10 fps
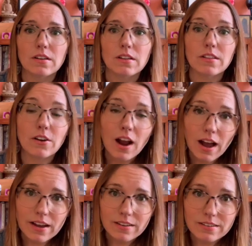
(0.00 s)
their
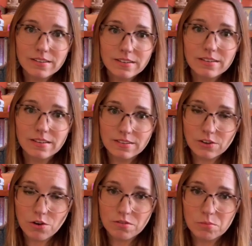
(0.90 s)
highest since
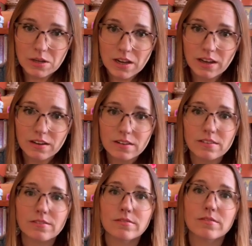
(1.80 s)
COVID began,
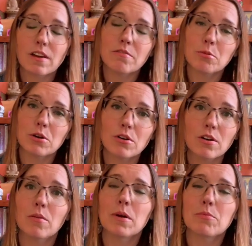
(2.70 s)
I've put her
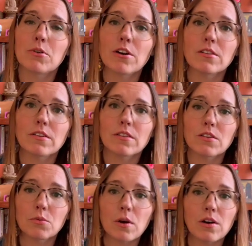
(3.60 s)
on my prayer list as
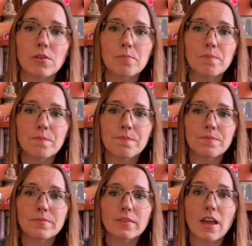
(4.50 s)
well.
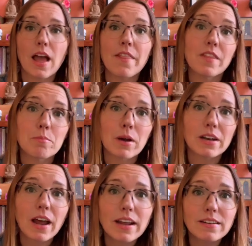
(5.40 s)
And then my
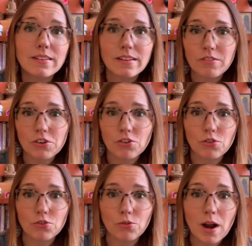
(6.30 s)

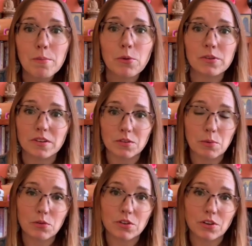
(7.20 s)
97-year-old grandma was
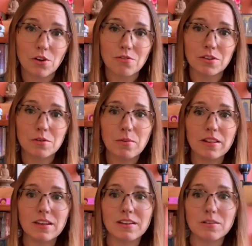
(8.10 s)
exposed to COVID by the
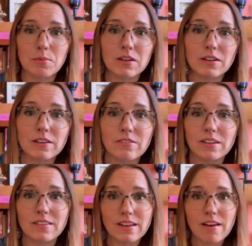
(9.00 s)
independent living
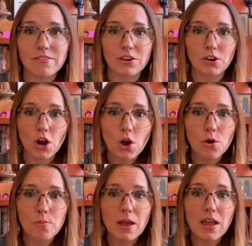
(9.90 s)
staff at her
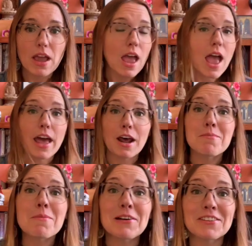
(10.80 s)
home, and I'm
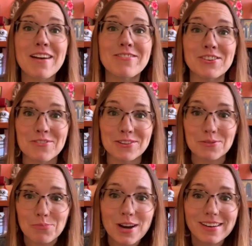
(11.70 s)
about to have a nervous
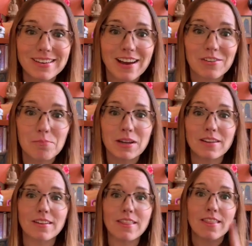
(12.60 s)
breakdown because
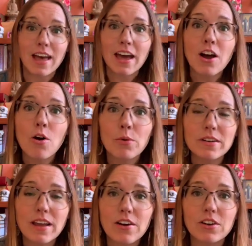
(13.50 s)
that all went
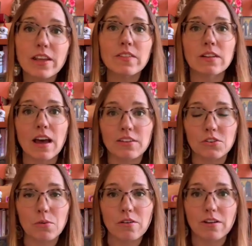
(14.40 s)
down in the last
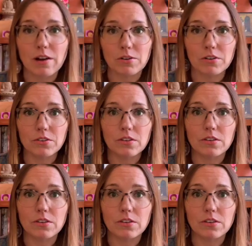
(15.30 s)
12 hours.